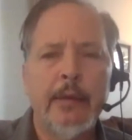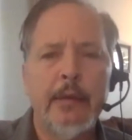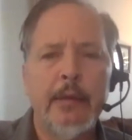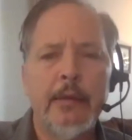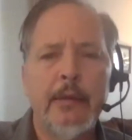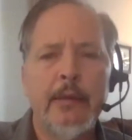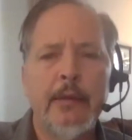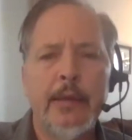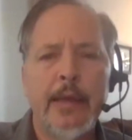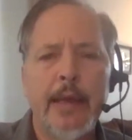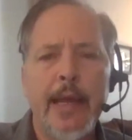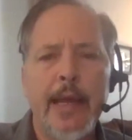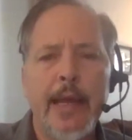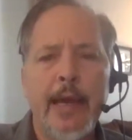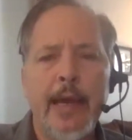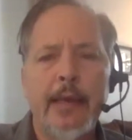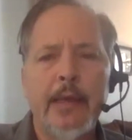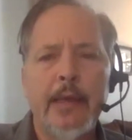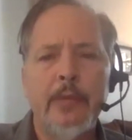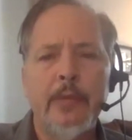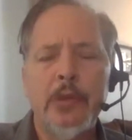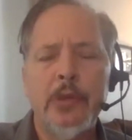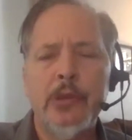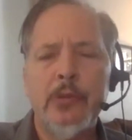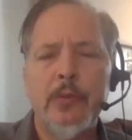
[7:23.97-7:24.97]
that
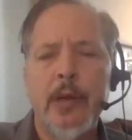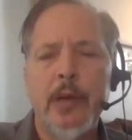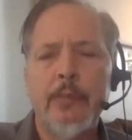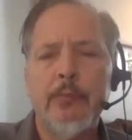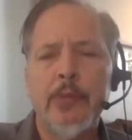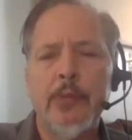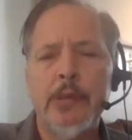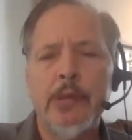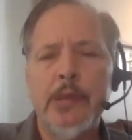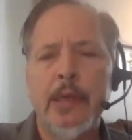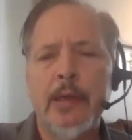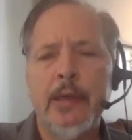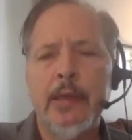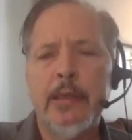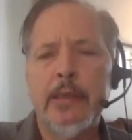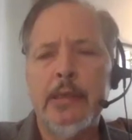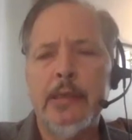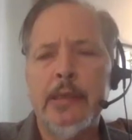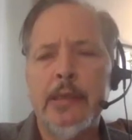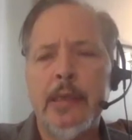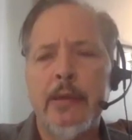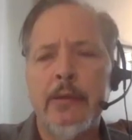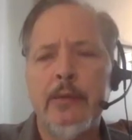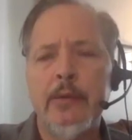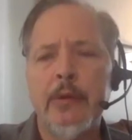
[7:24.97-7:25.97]
Hadi was representing
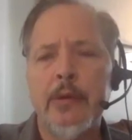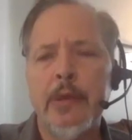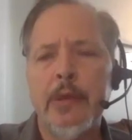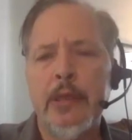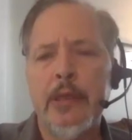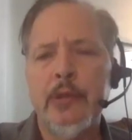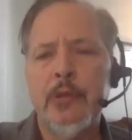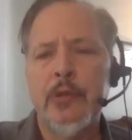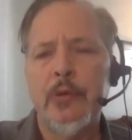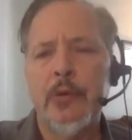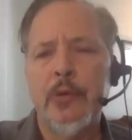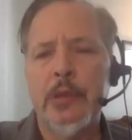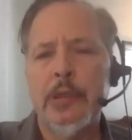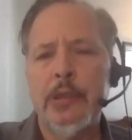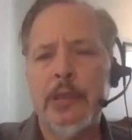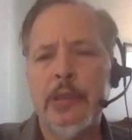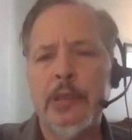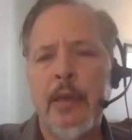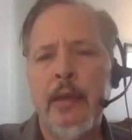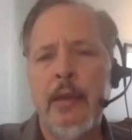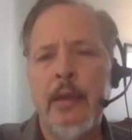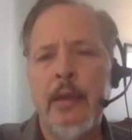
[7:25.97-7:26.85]
southern interests.